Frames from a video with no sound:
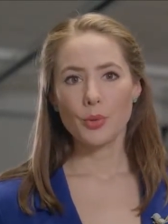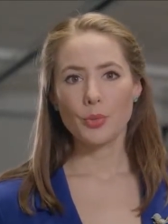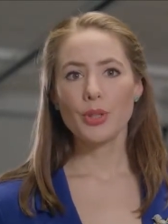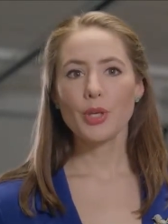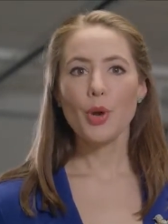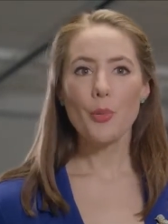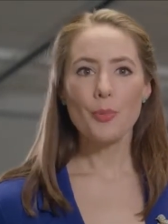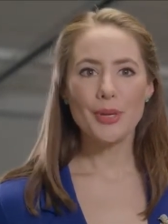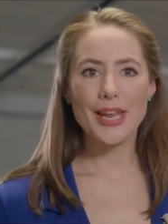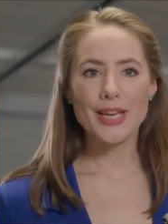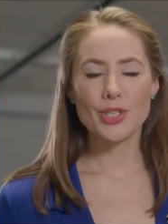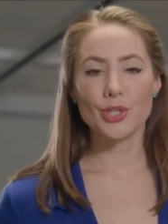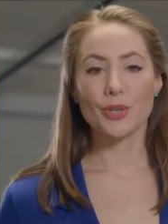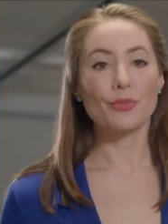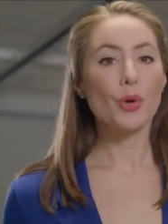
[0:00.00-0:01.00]
With the
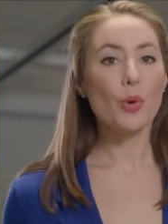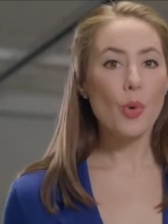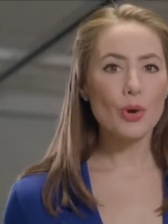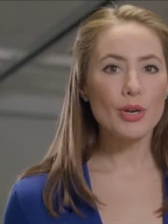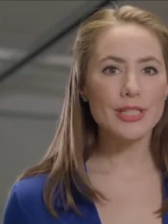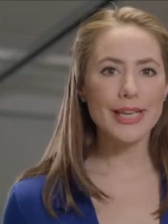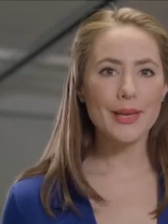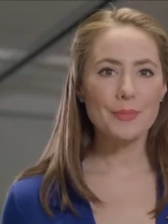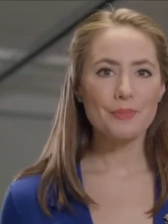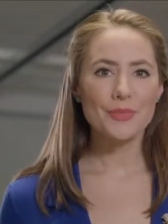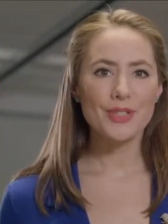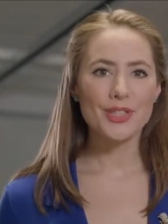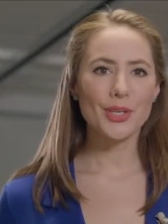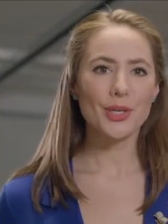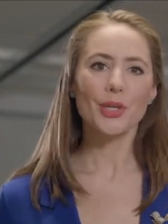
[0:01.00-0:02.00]
combination of quality,
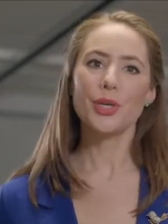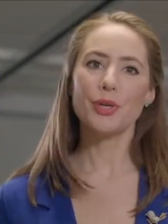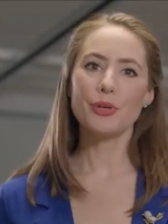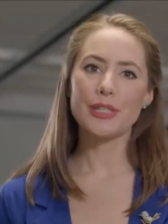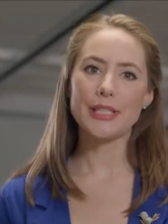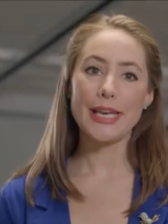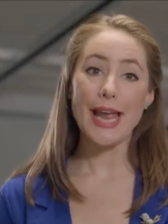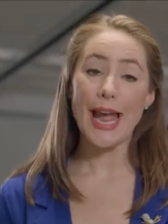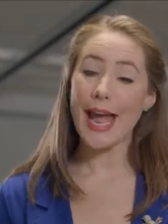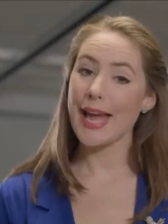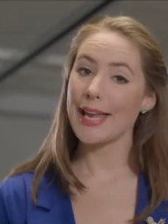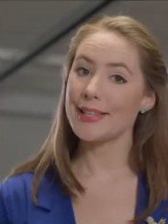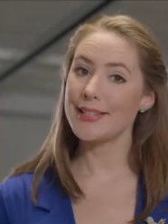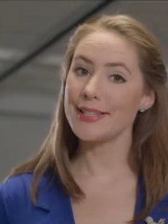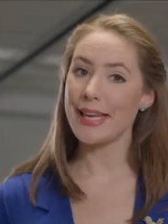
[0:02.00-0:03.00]
security
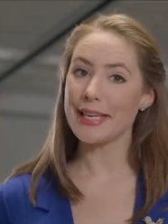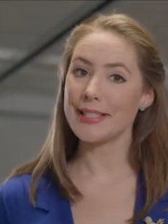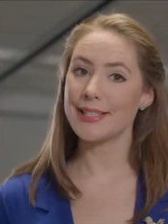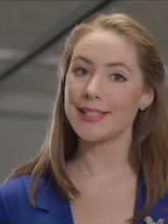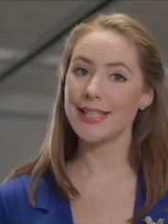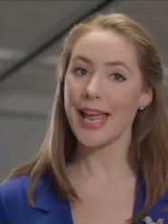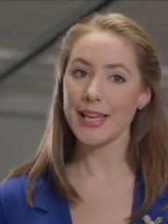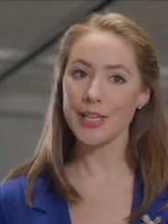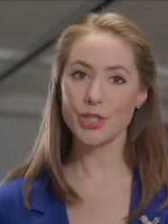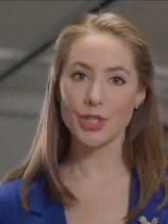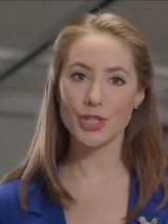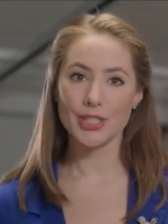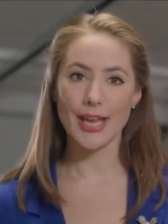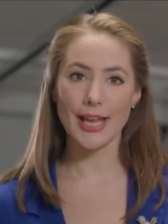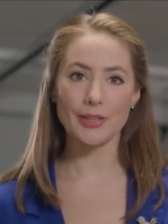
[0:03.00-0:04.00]
and
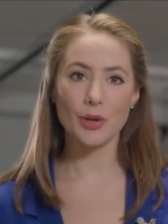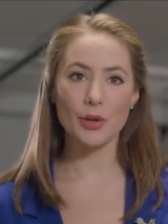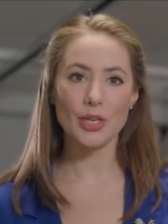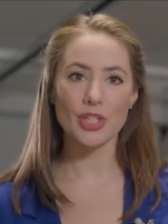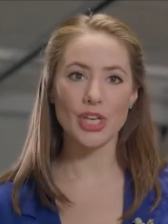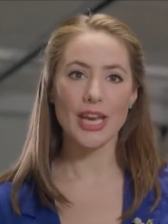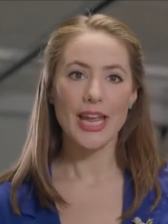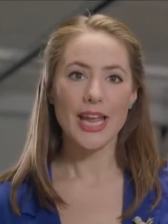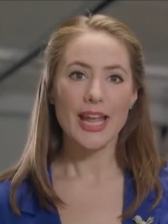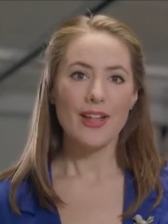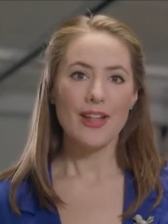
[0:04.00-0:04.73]
intelligent technology,